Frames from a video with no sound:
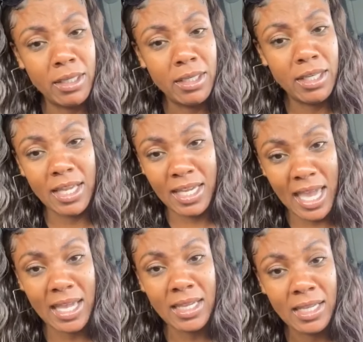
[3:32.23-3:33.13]

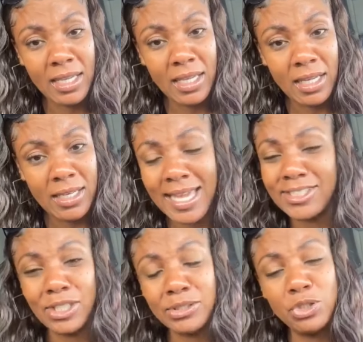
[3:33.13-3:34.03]
Okay? That's
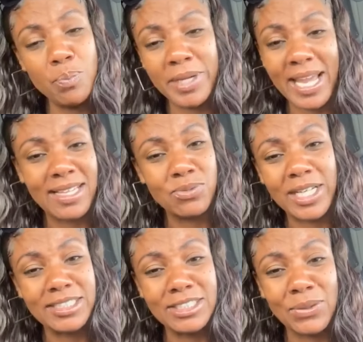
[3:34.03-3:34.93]
your stupid ass
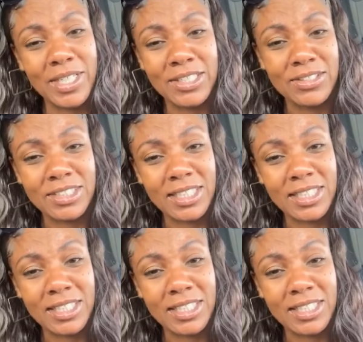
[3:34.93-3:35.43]
wasting your energy.